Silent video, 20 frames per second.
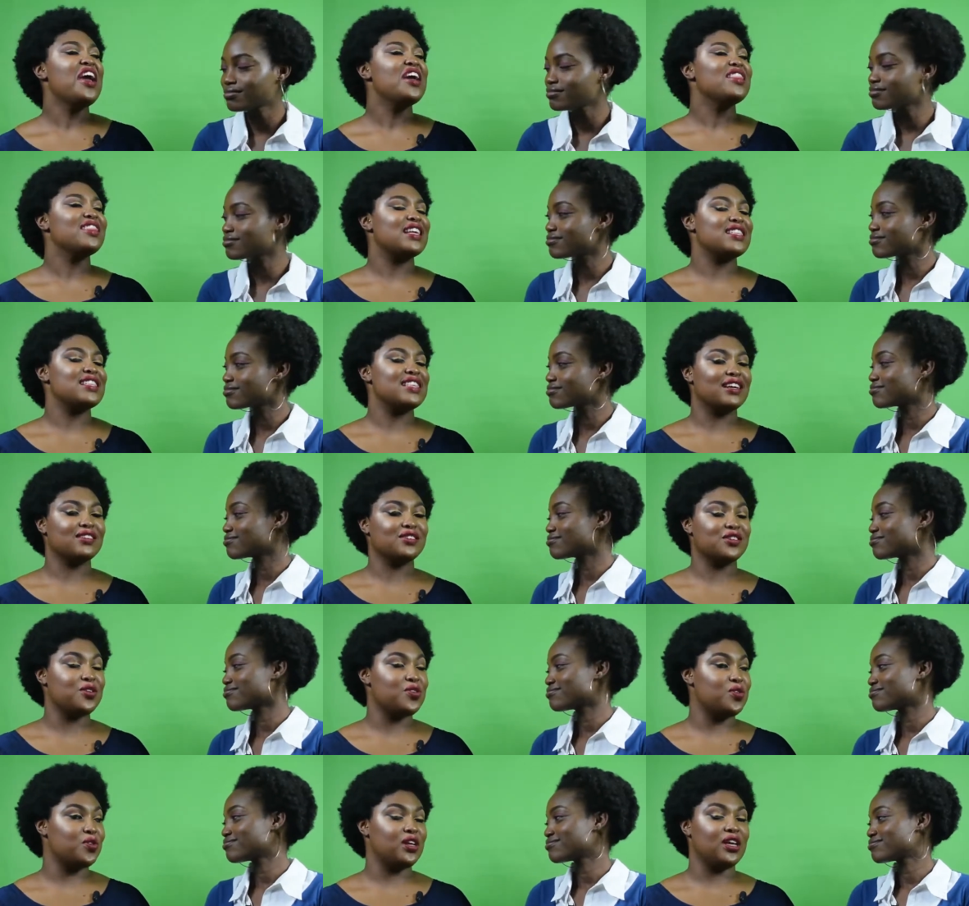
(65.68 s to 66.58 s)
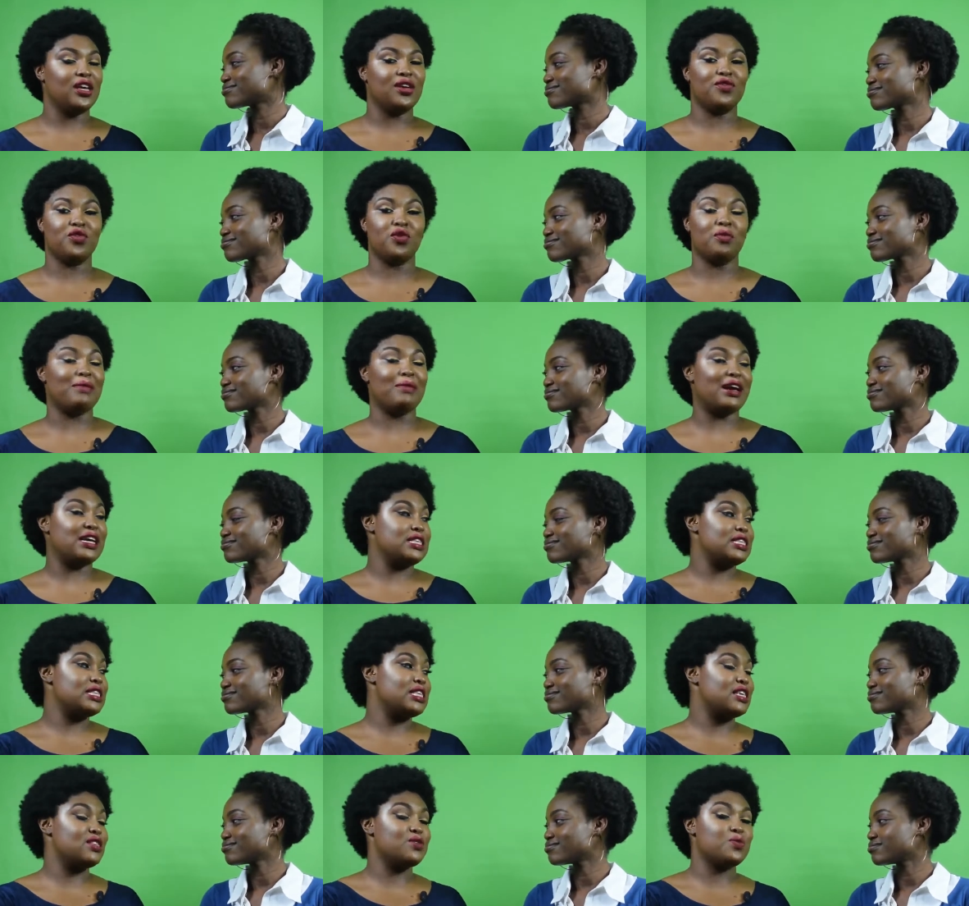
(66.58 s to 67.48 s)
Speaker 1: That's actually totally evil. My
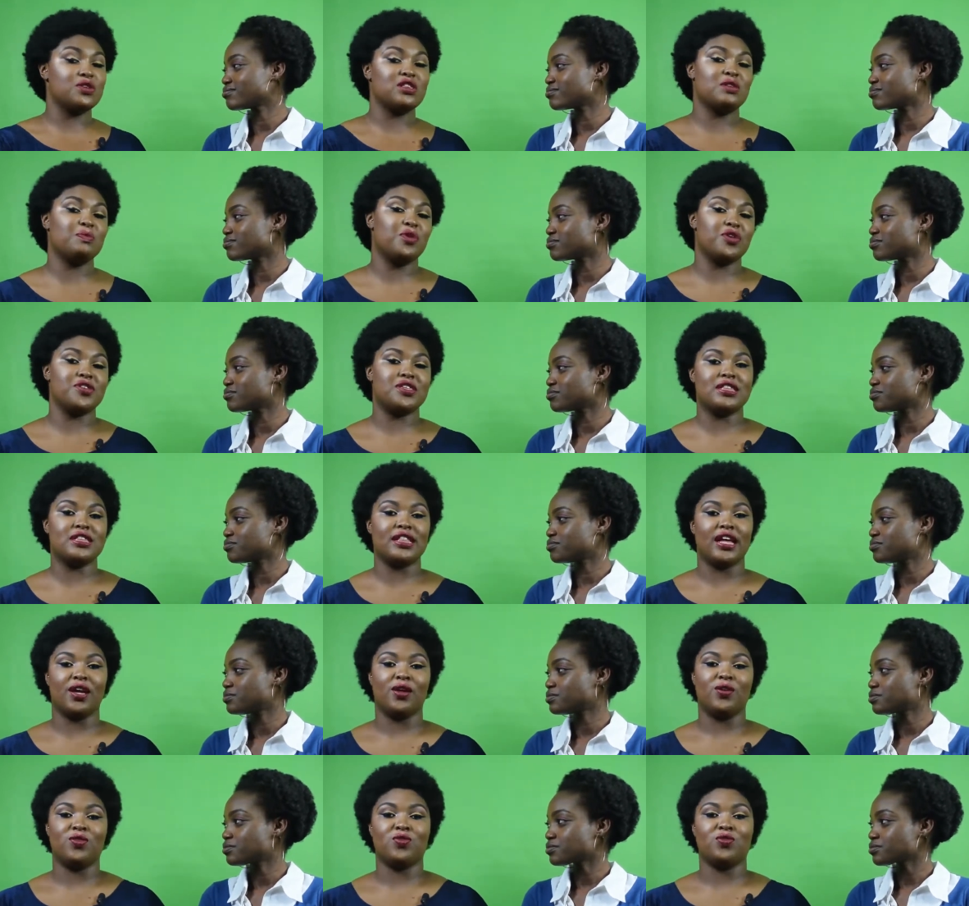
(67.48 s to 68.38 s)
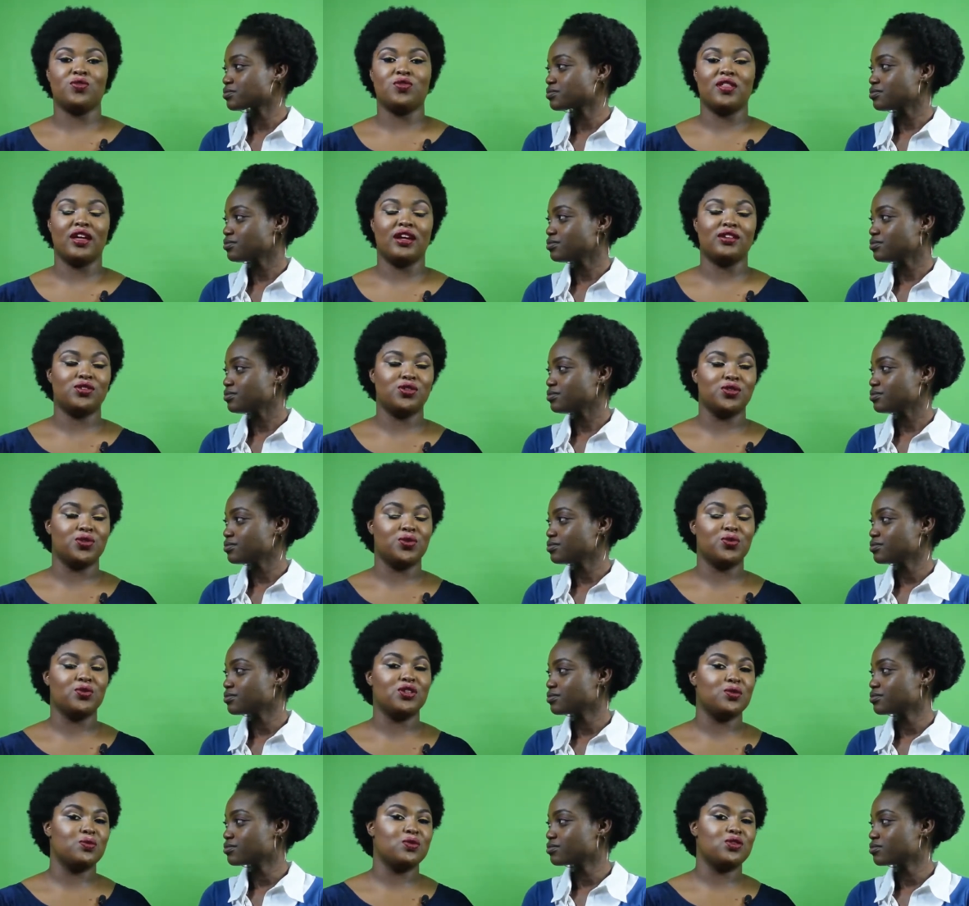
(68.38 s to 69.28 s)
sis was the person that used to do that, you
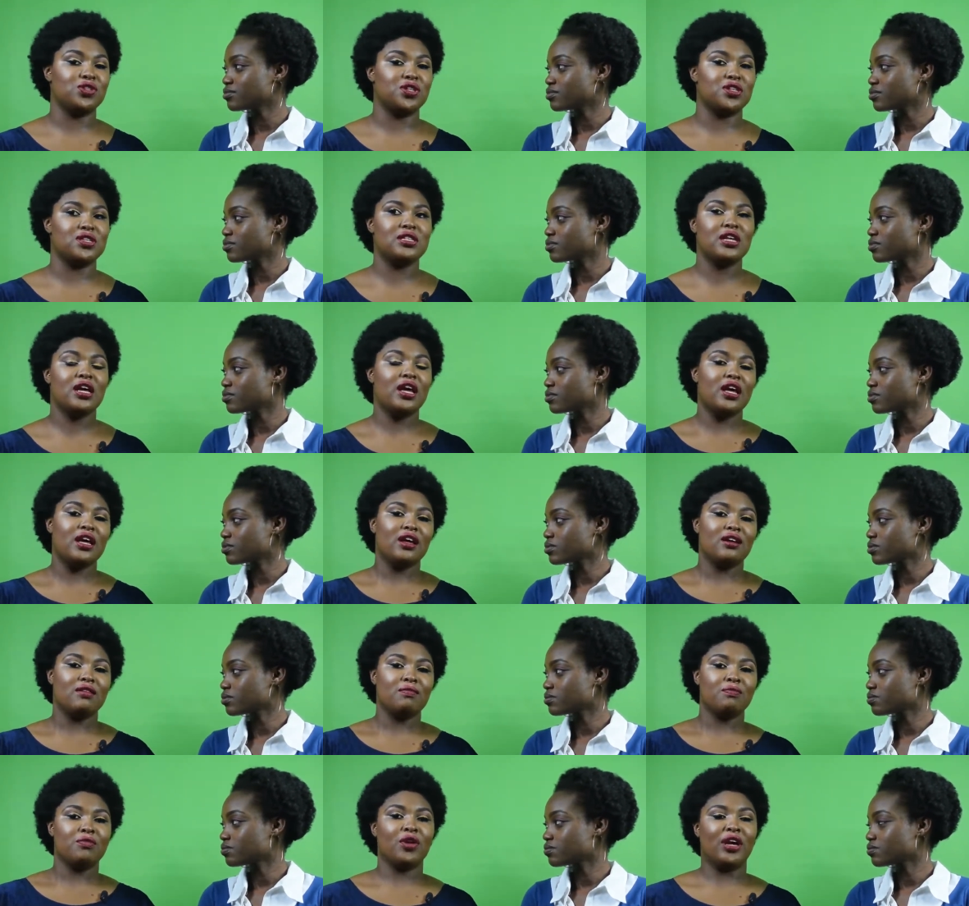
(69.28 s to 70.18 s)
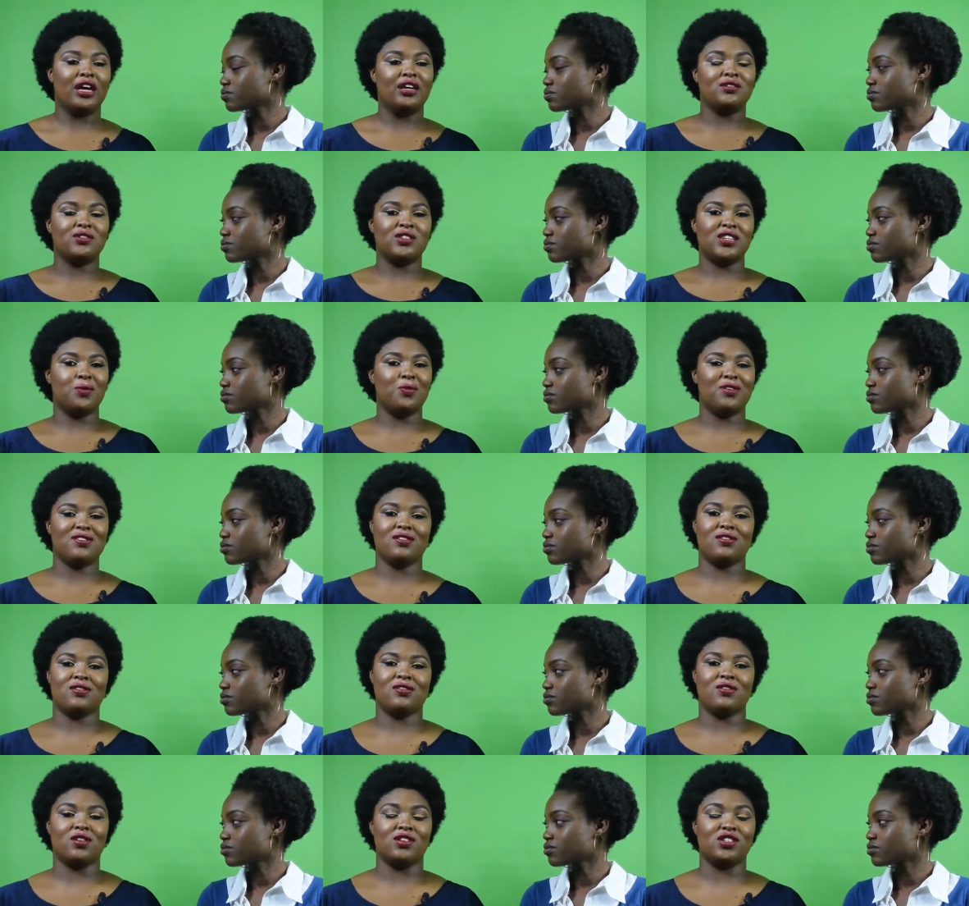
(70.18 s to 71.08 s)
know, she would just okay, she
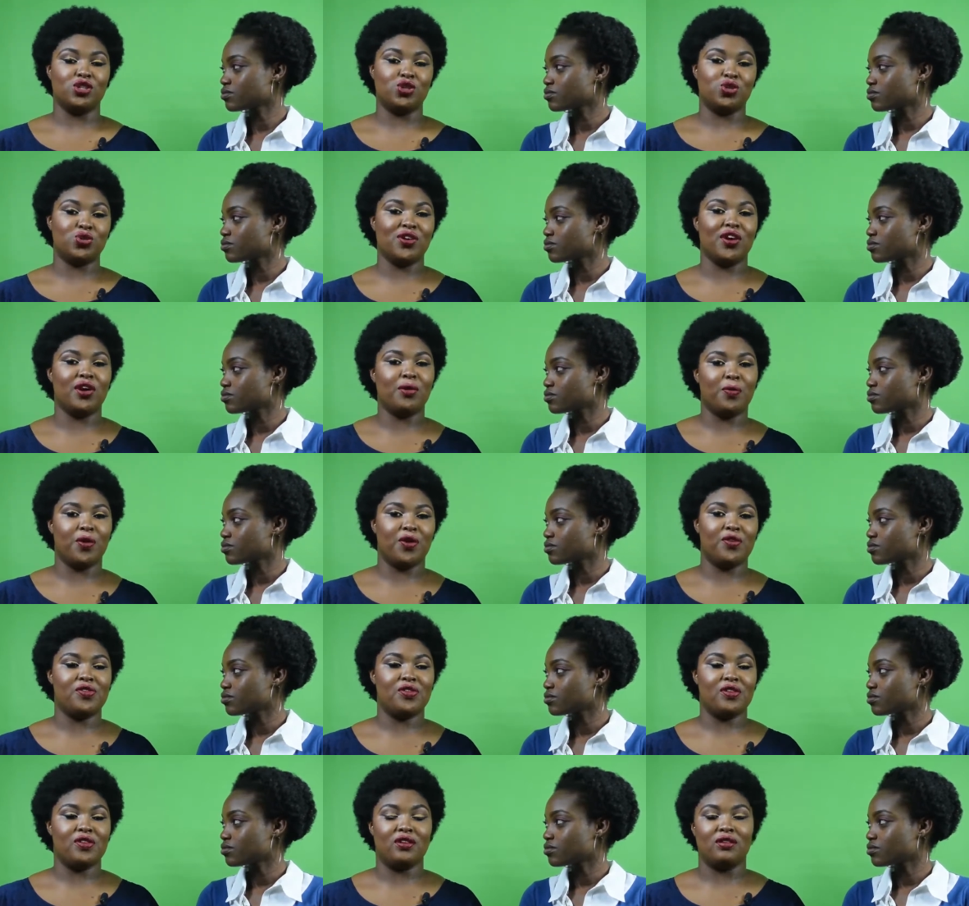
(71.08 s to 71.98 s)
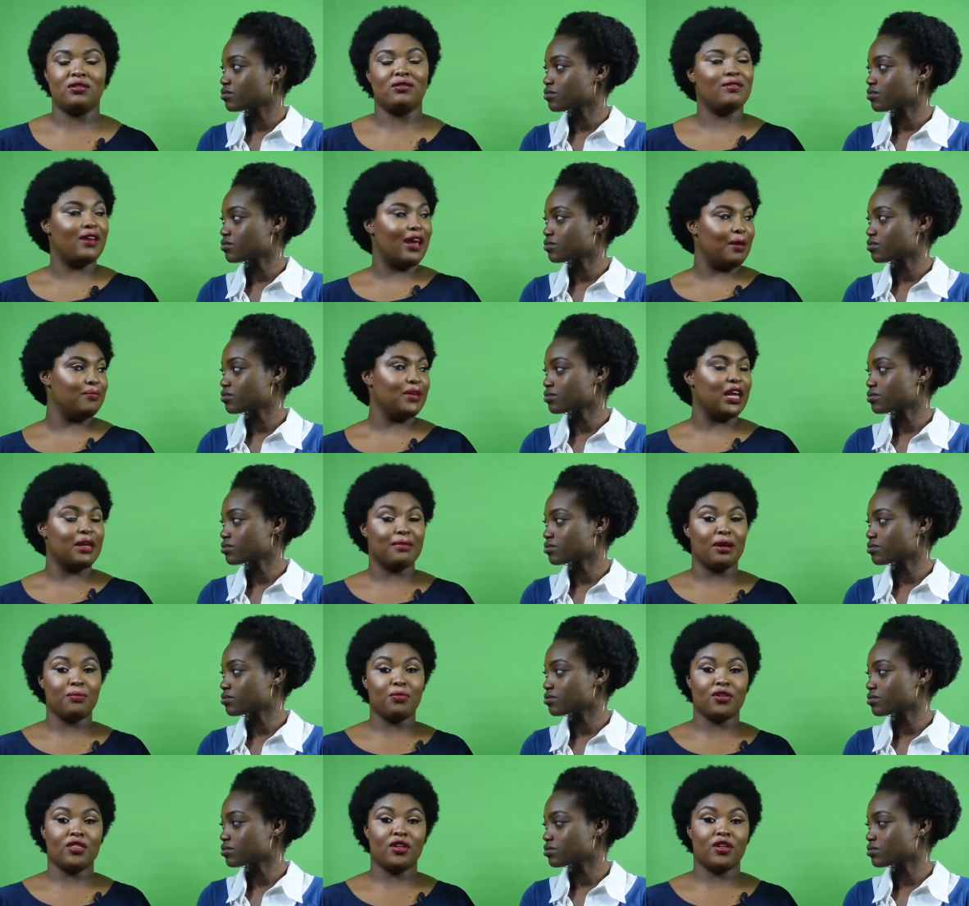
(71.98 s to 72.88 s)
wasn't such a sugar person. Me and
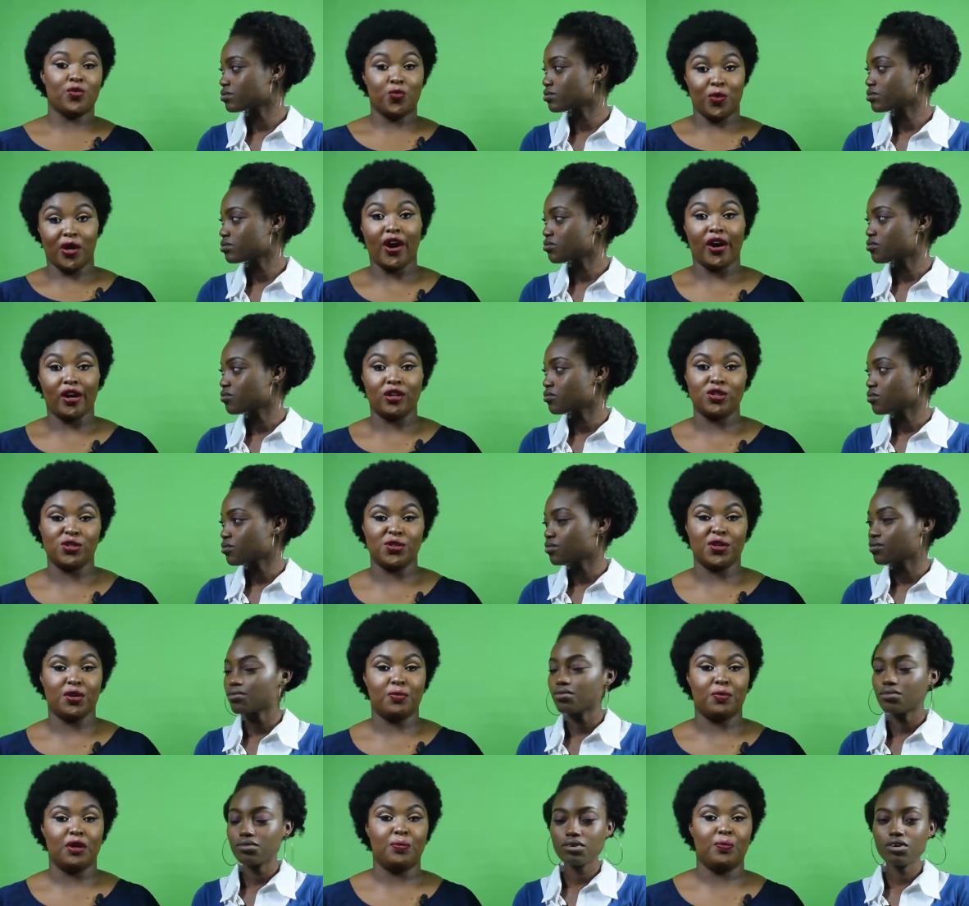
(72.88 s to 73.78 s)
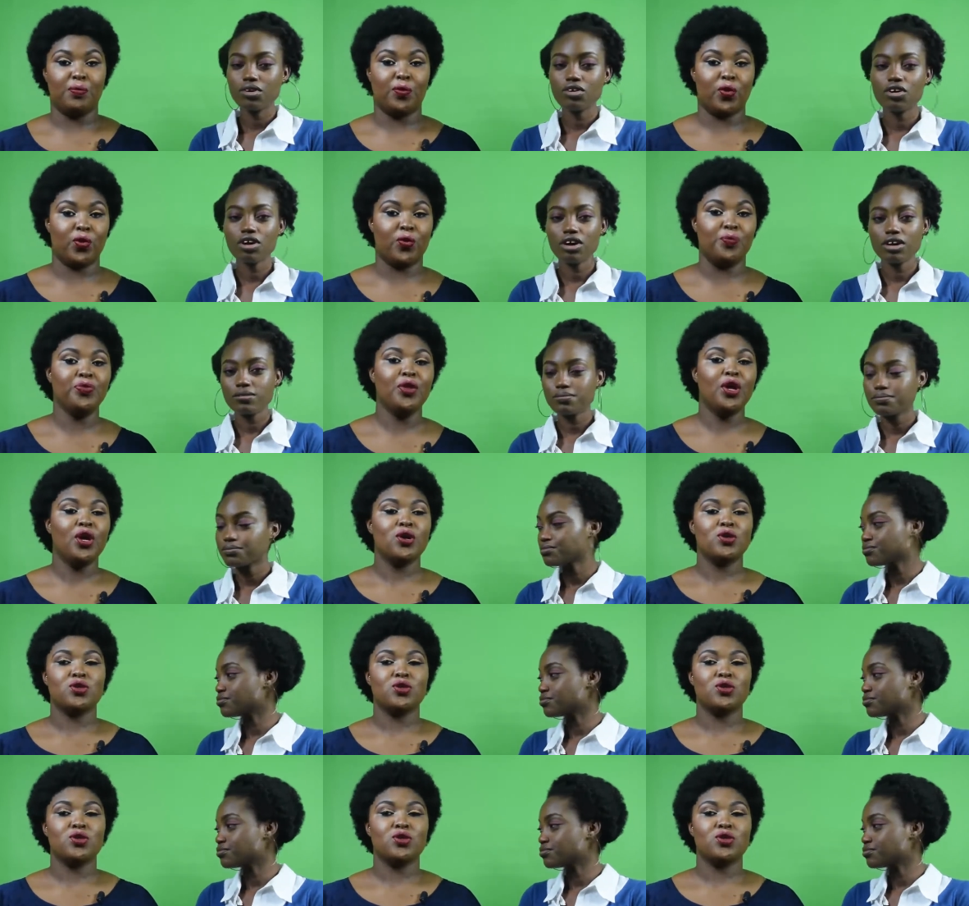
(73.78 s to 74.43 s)
my brother, we are sugar people. Okay.